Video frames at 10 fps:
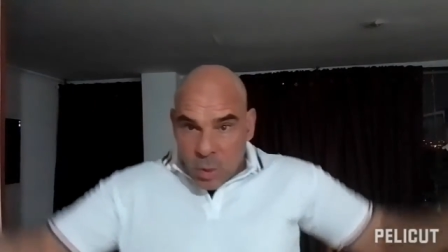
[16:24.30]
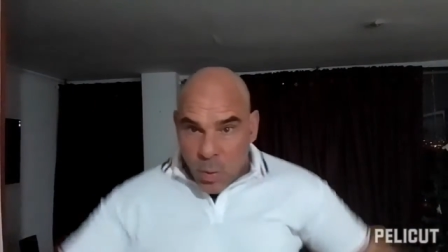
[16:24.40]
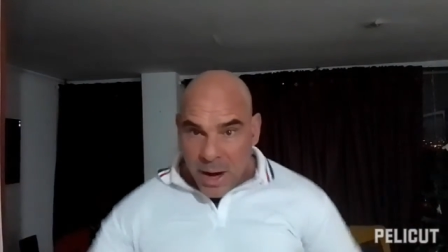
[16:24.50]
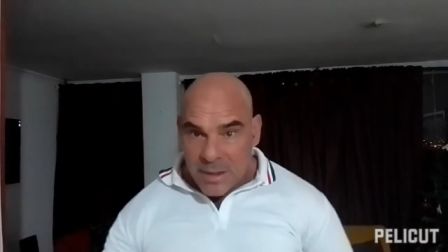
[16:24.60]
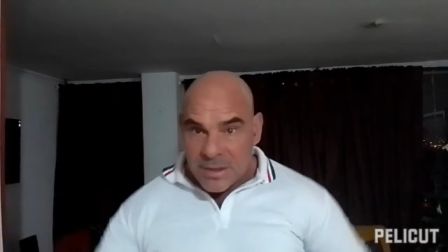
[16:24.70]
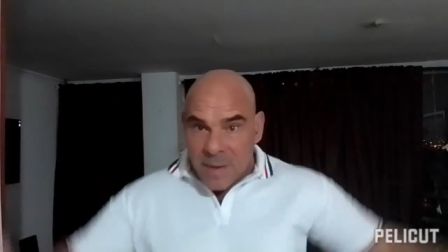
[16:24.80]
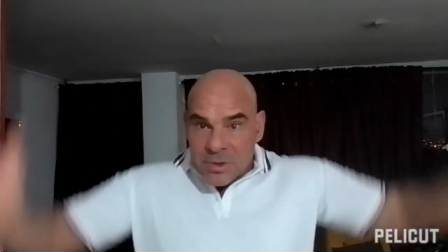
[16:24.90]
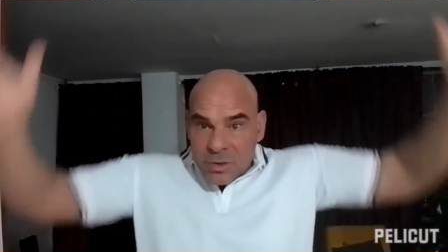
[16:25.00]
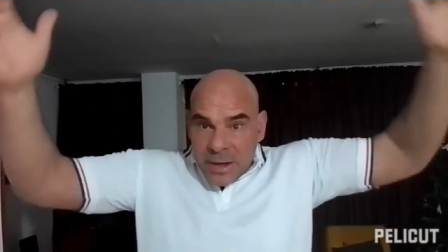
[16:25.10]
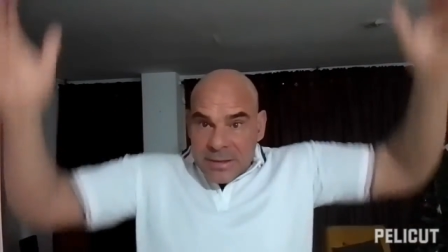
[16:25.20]
the weight is coming
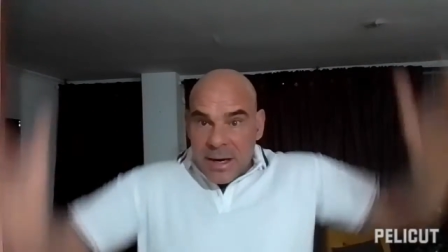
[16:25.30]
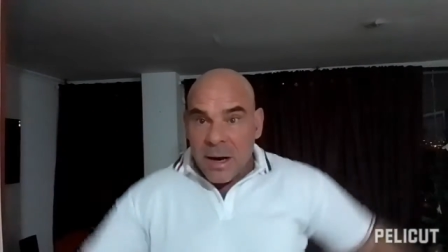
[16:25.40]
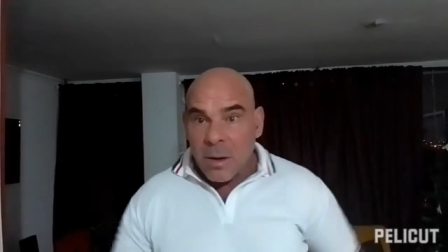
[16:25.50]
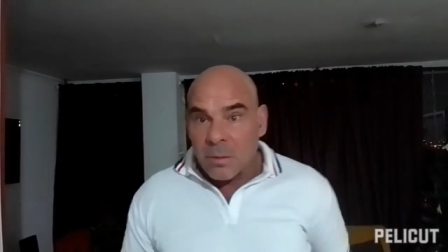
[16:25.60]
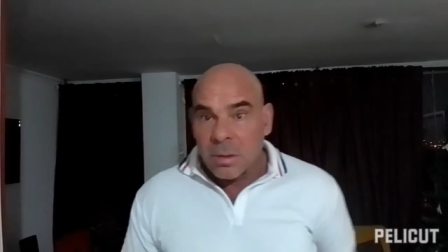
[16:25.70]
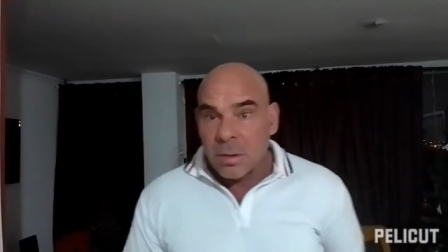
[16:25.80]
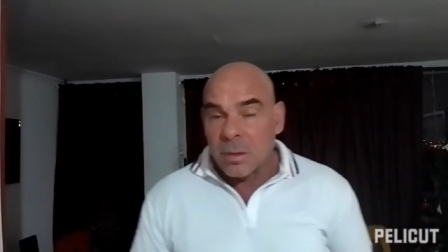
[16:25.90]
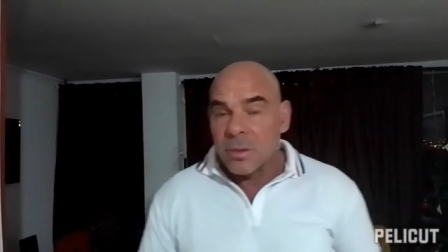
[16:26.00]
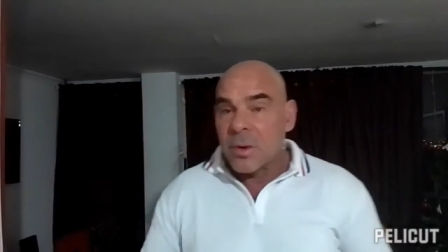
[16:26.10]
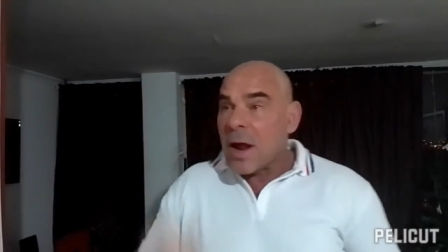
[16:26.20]
straight down.
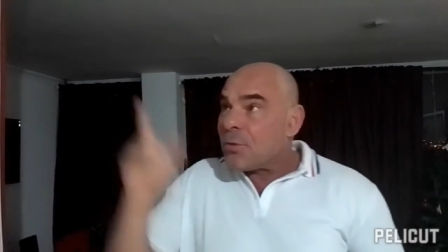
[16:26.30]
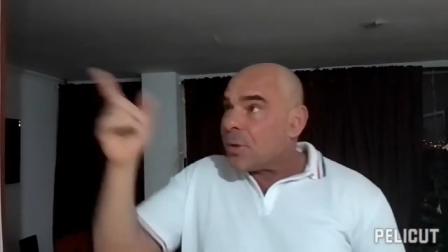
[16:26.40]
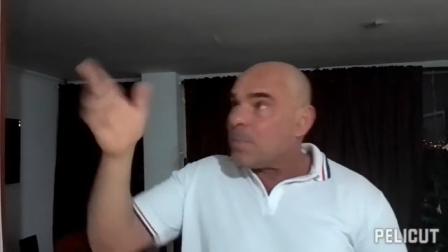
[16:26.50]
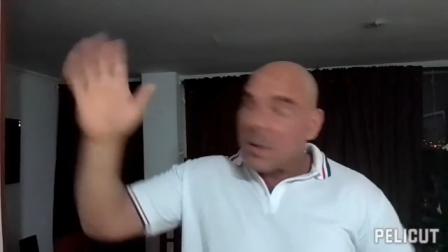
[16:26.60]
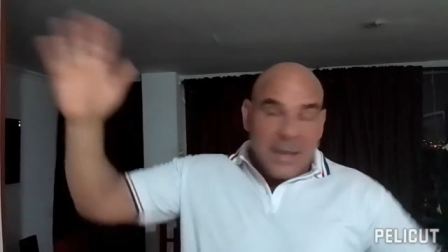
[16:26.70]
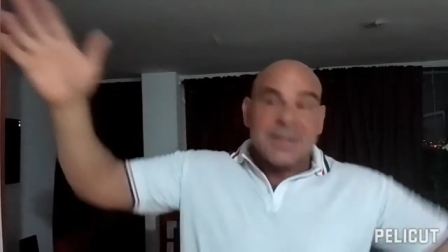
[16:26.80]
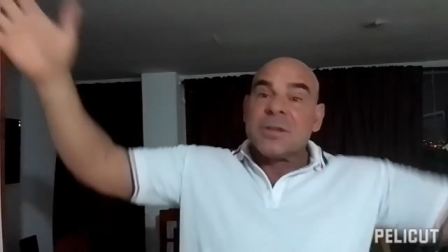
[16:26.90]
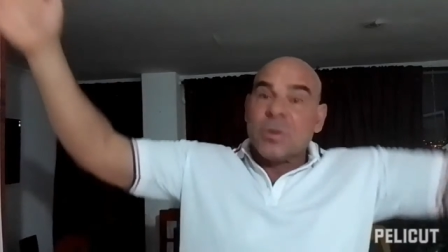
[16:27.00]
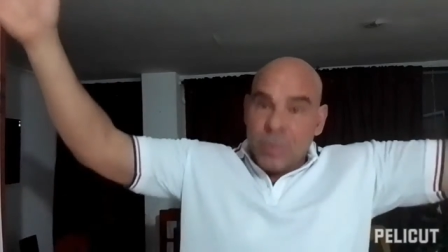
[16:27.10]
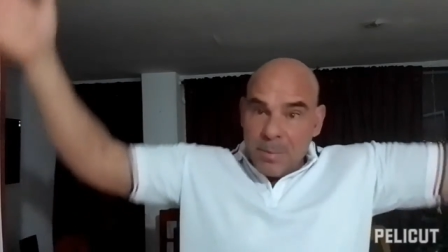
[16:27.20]
You got 3 plates,
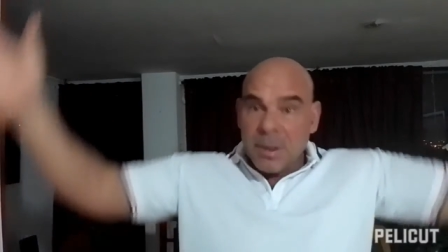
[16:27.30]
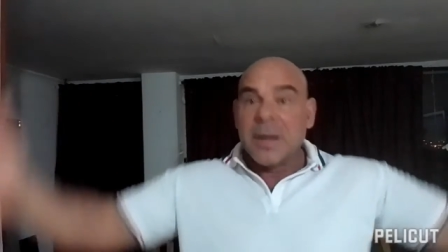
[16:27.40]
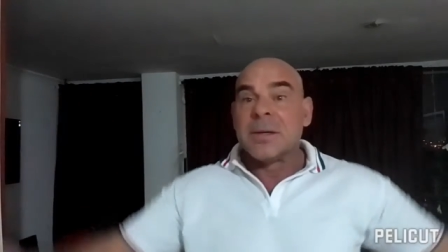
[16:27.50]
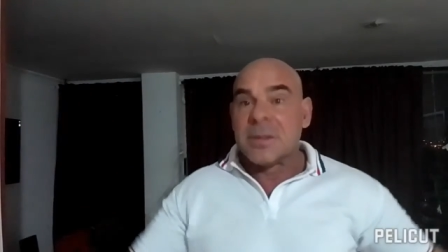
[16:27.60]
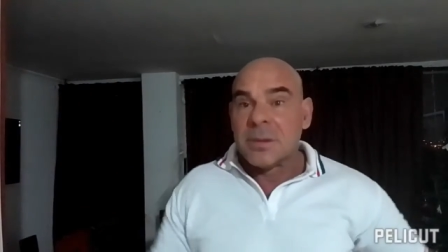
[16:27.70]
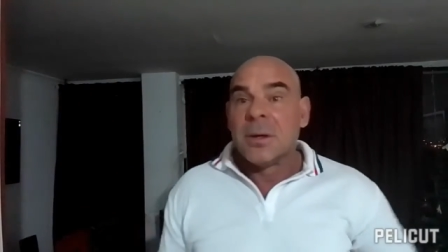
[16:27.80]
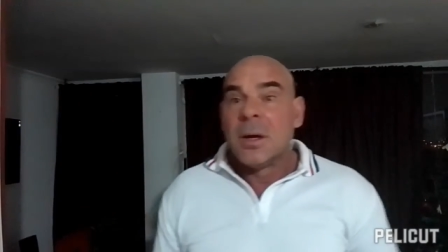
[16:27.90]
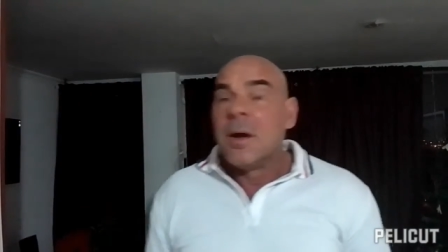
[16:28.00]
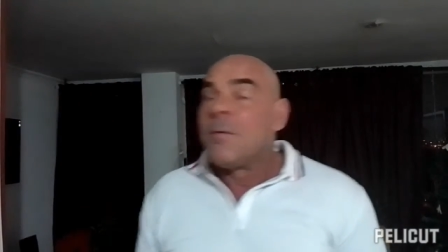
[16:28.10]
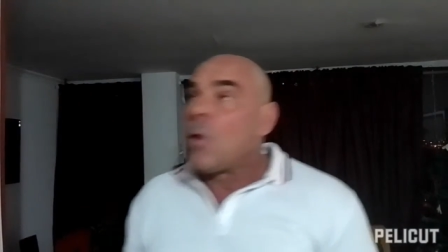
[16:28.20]
it's 3 plates.
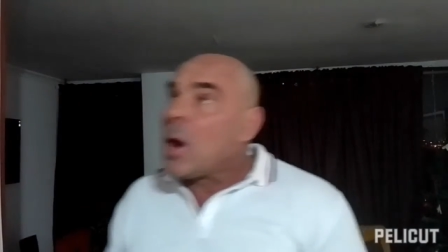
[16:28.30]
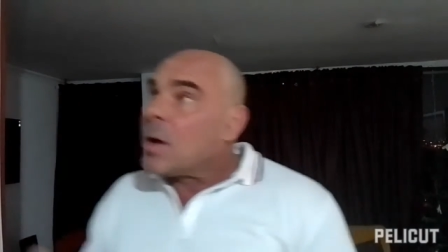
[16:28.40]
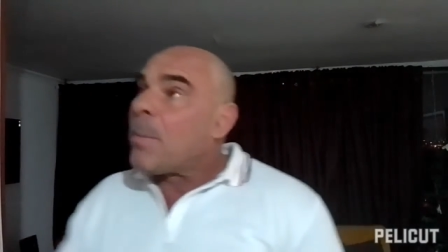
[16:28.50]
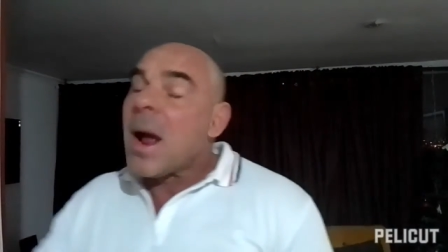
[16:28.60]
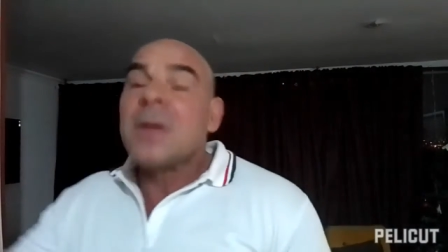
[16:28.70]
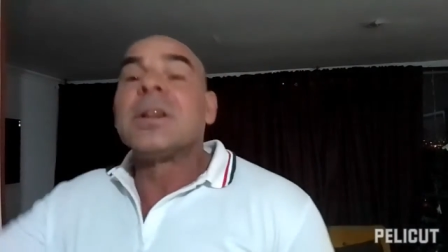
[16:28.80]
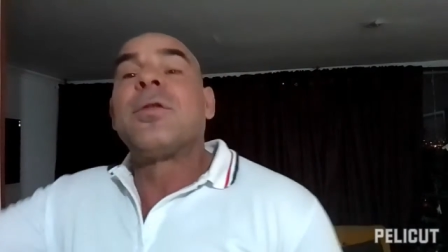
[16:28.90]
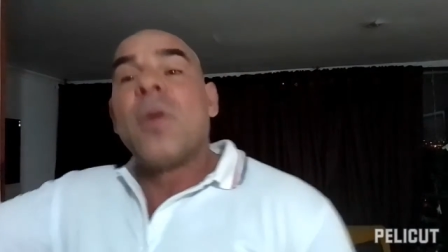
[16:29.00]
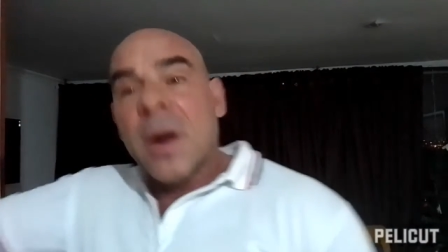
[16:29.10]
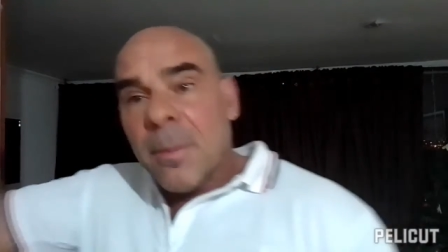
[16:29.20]
400 pounds is
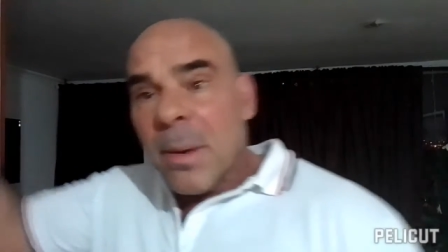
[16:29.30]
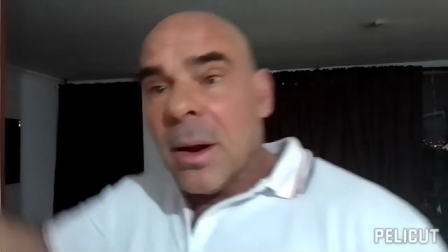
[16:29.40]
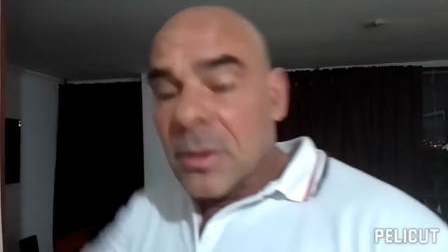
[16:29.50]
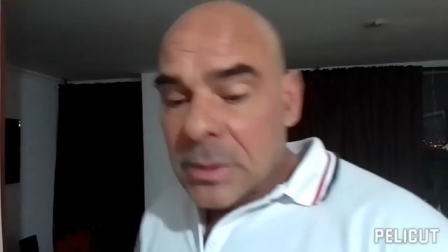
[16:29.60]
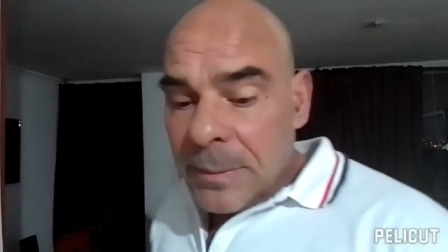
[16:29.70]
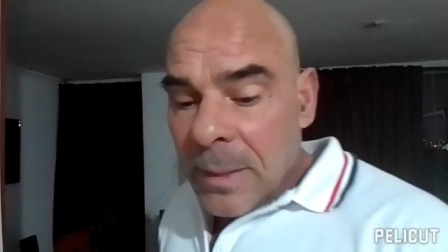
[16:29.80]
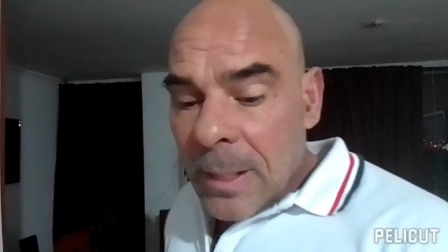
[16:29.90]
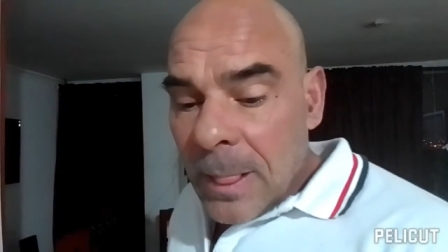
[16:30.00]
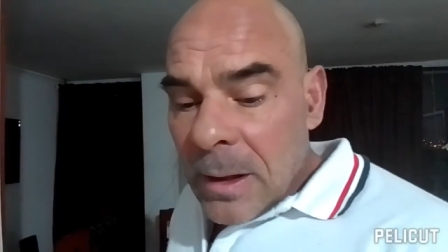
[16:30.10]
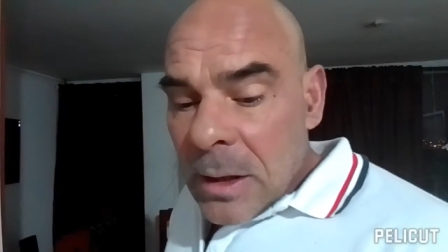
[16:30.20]
400 pounds.
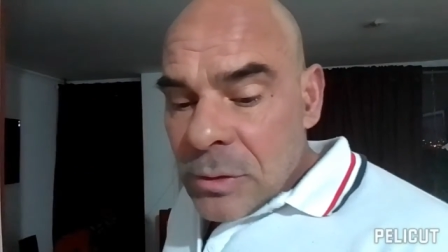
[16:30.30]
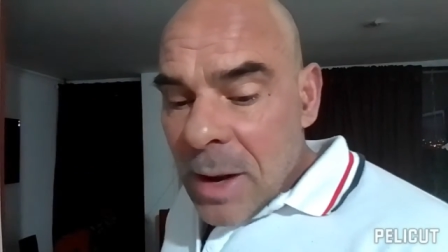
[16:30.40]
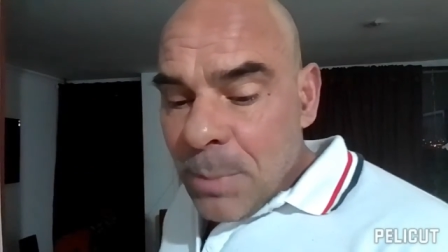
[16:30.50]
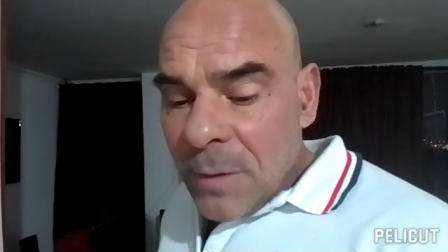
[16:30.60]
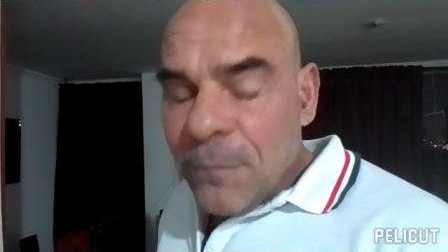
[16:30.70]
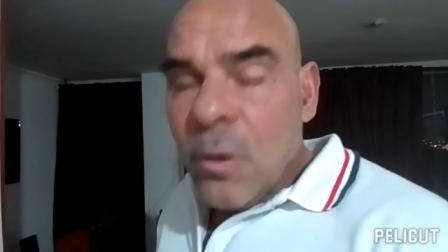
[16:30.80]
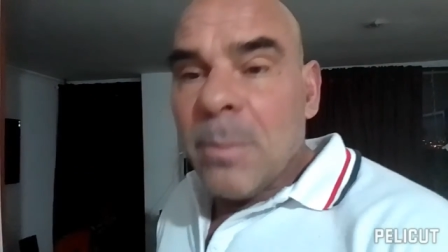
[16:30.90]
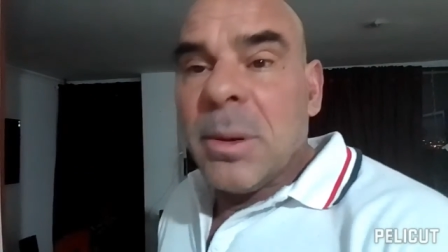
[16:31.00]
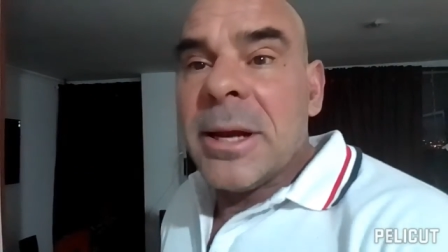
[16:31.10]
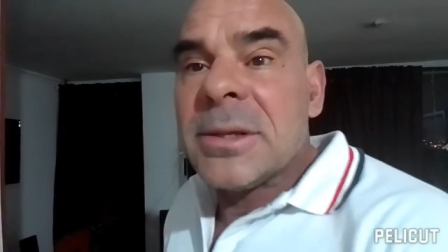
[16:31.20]
So I put
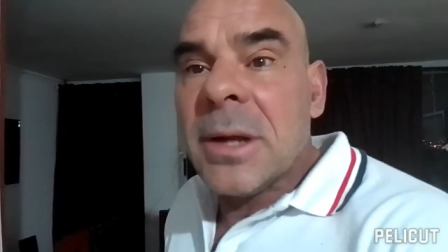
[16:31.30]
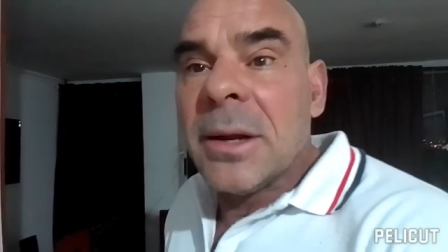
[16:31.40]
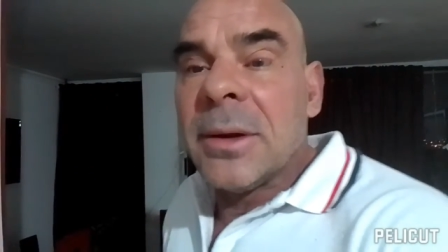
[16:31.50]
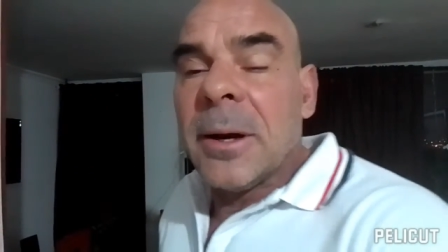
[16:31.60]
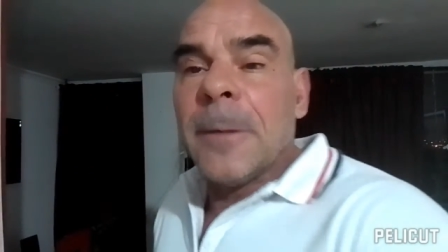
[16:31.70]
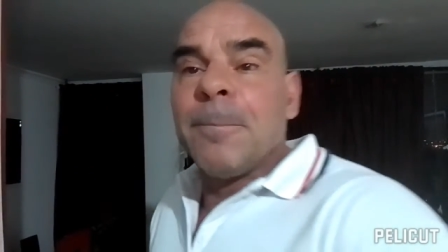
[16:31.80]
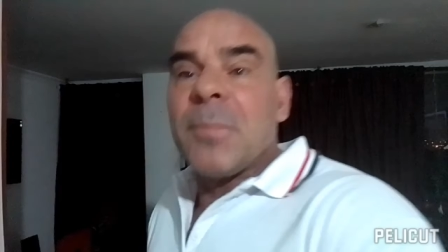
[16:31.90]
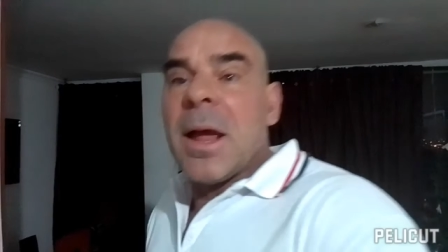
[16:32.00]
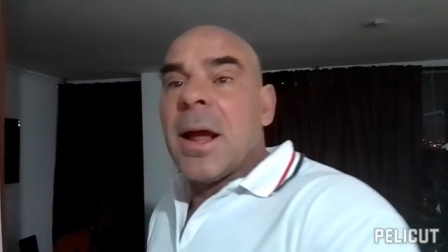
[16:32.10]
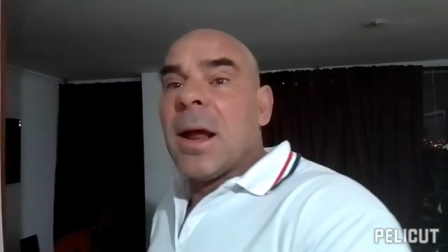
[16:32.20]
4 plates on there,
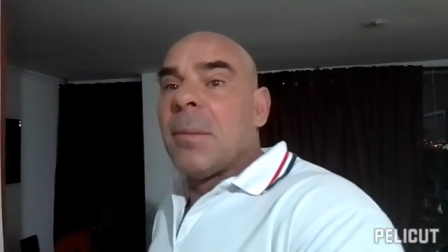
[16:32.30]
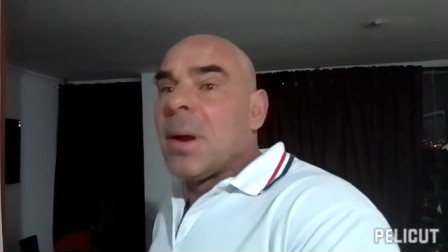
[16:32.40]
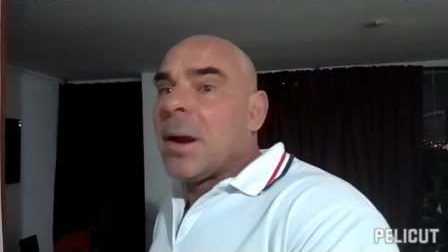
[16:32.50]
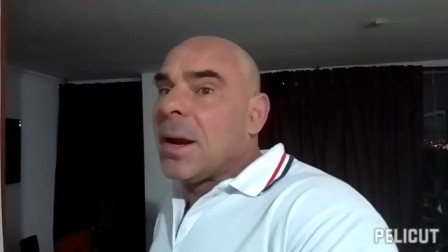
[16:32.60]
and